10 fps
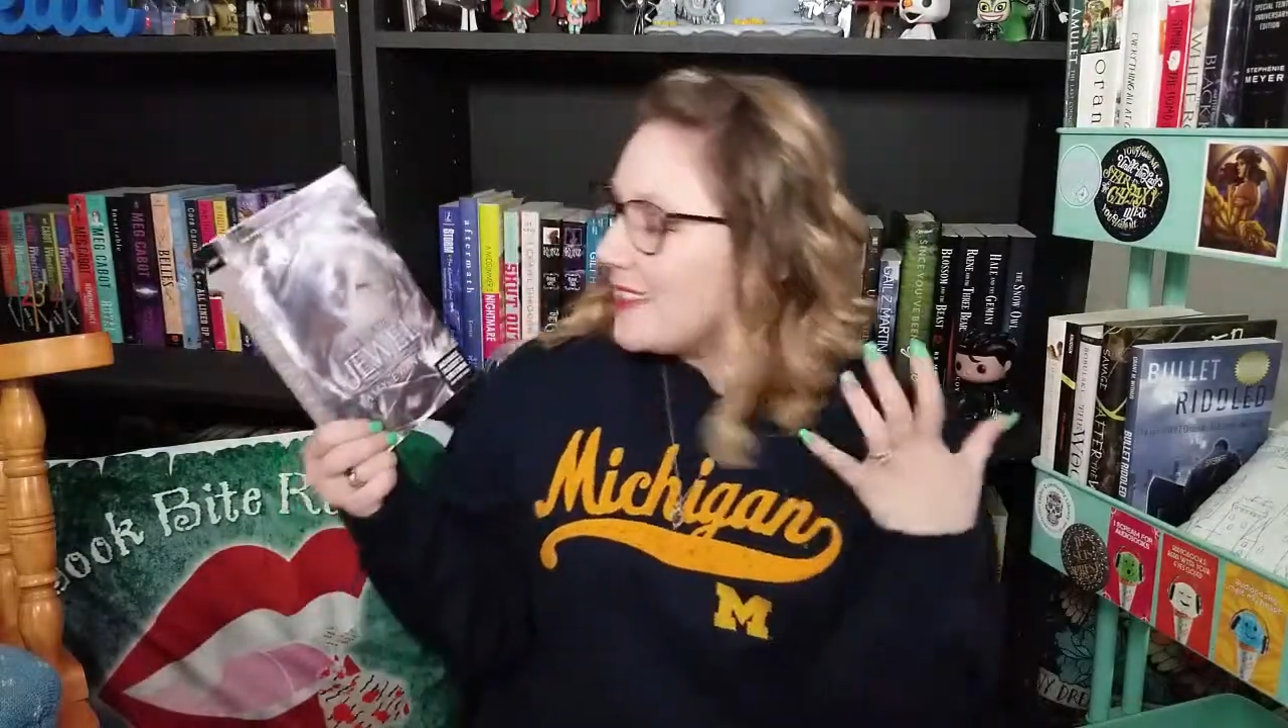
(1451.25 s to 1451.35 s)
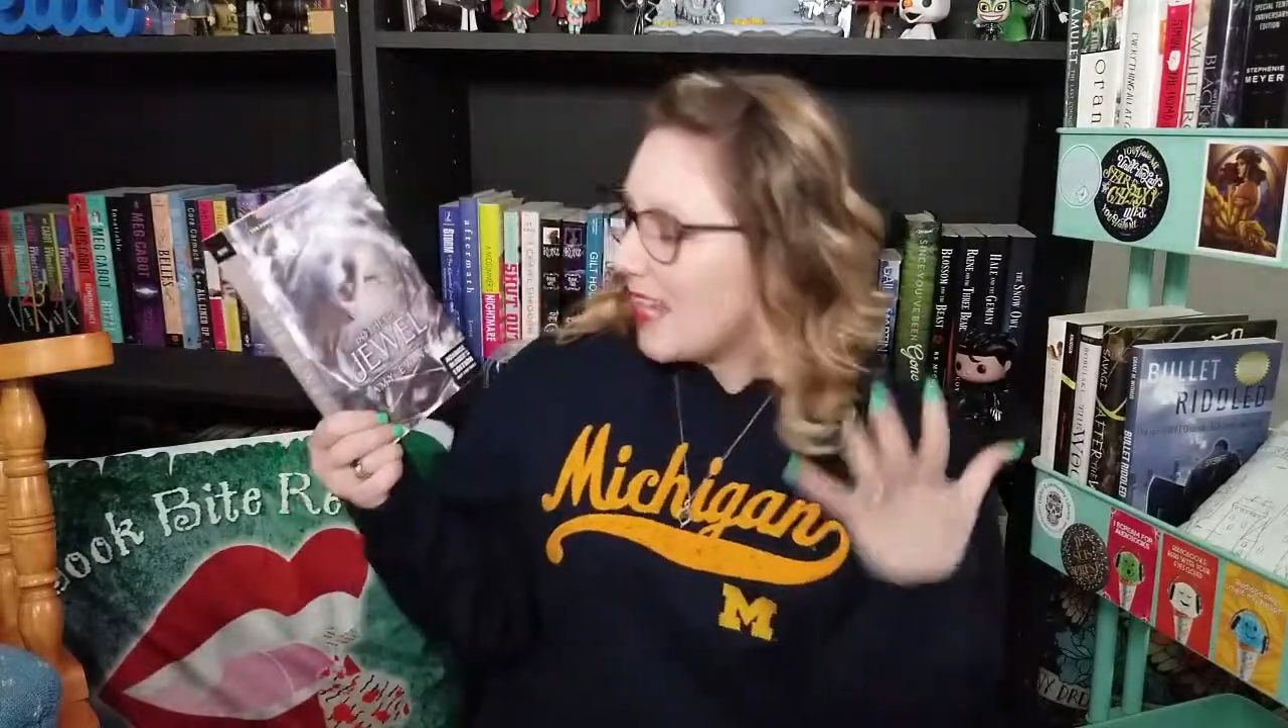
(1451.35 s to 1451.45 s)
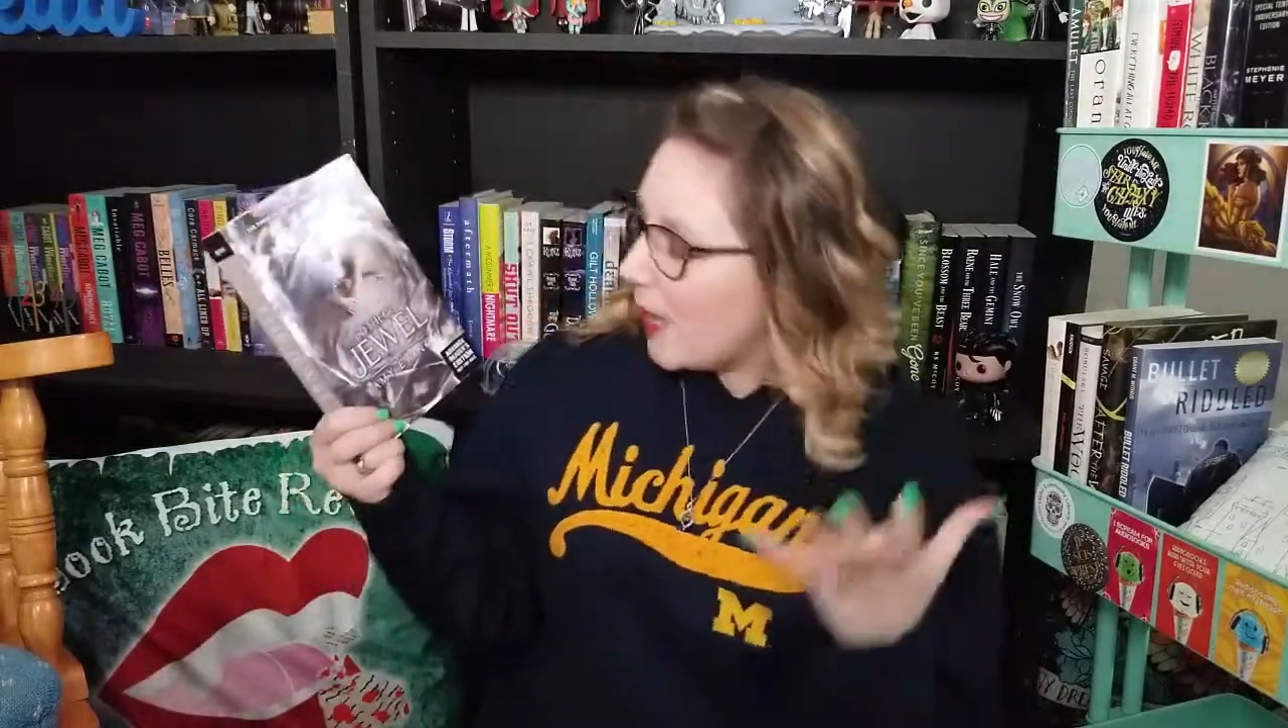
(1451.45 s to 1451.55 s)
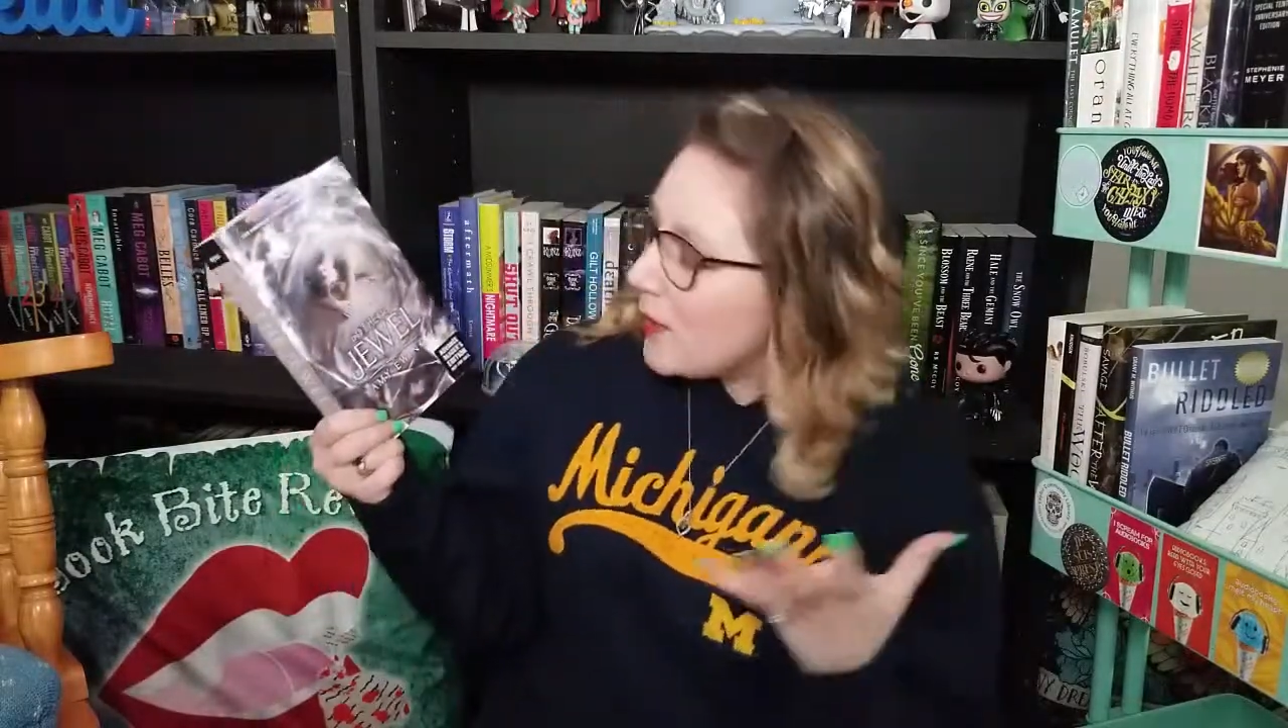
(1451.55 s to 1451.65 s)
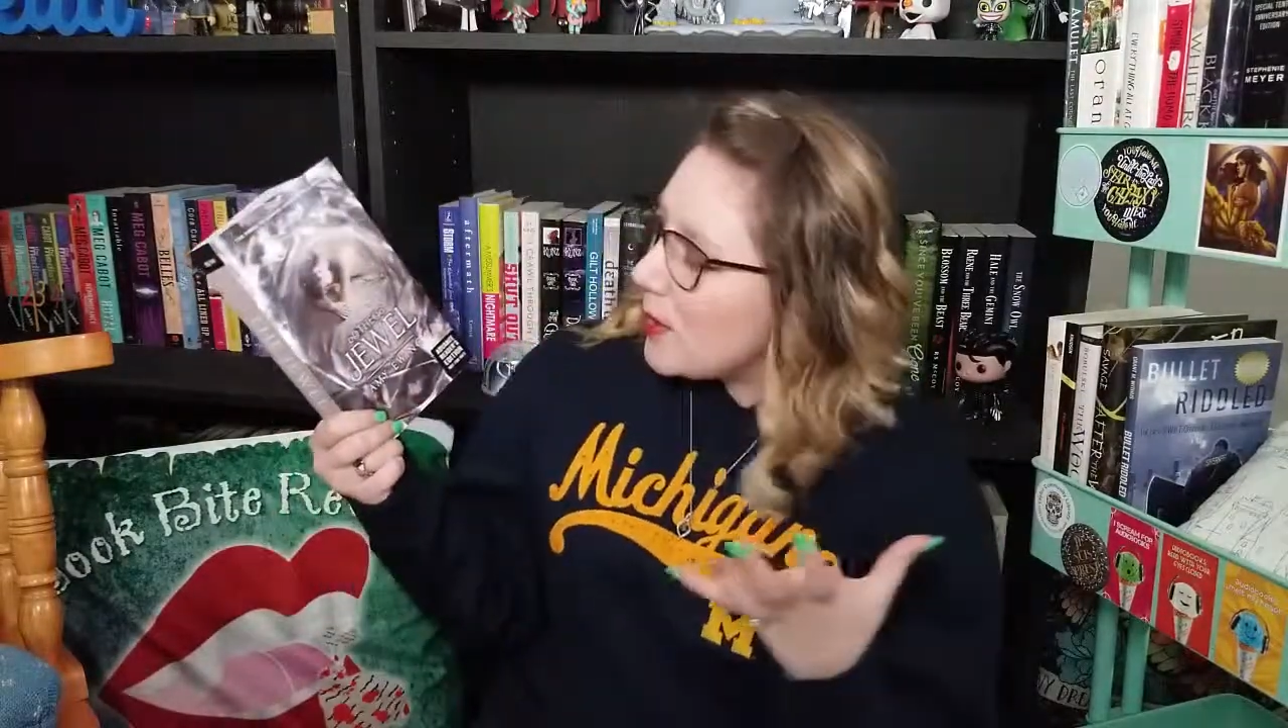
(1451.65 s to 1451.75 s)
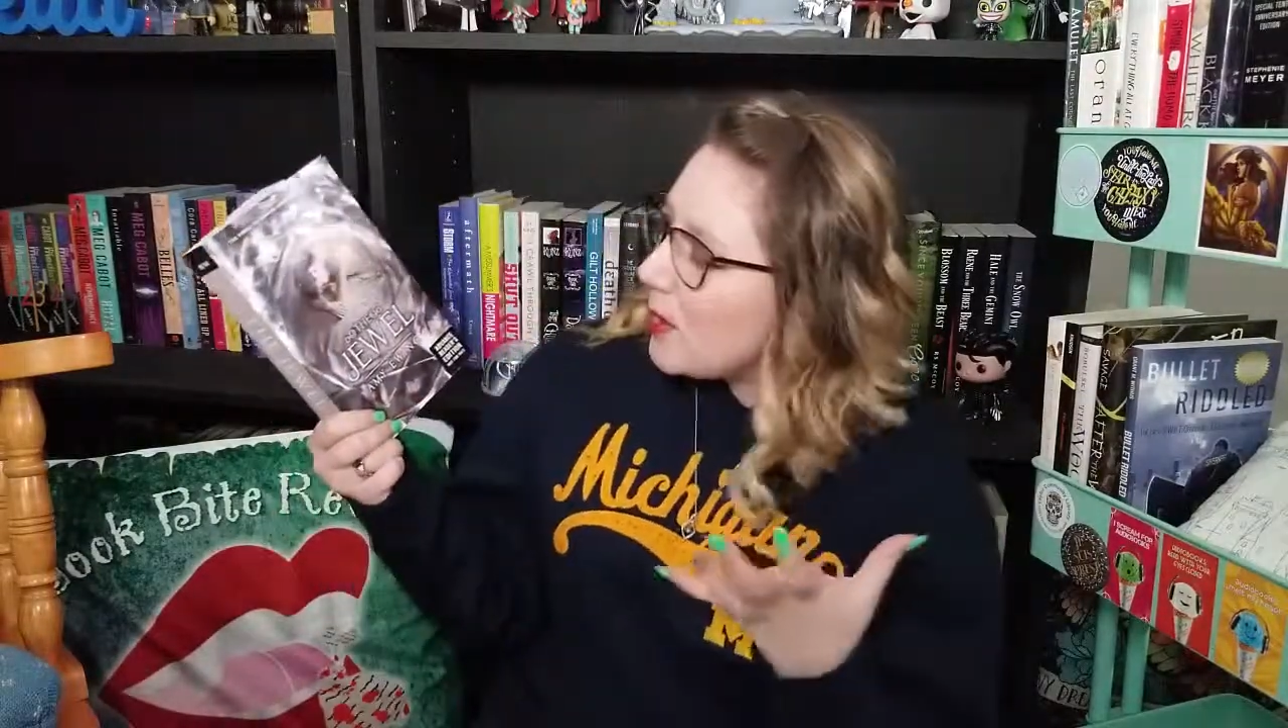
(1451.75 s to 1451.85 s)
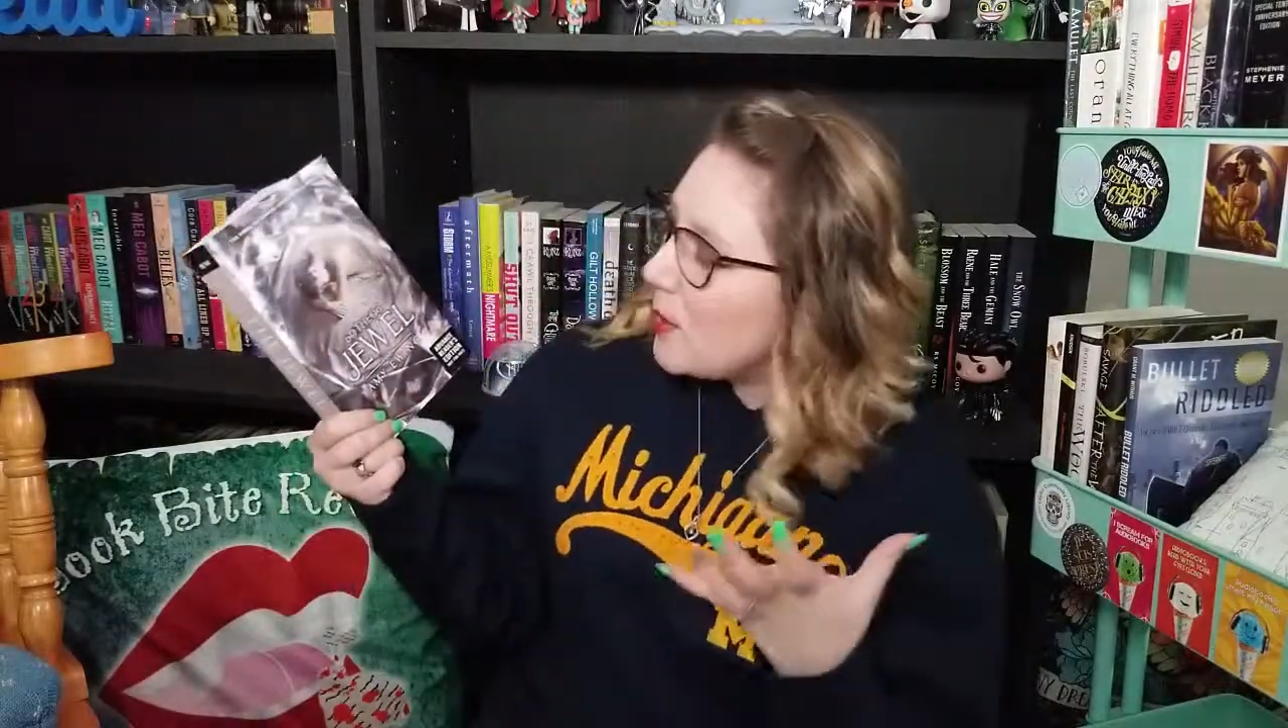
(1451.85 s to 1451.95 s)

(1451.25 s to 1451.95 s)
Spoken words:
tell you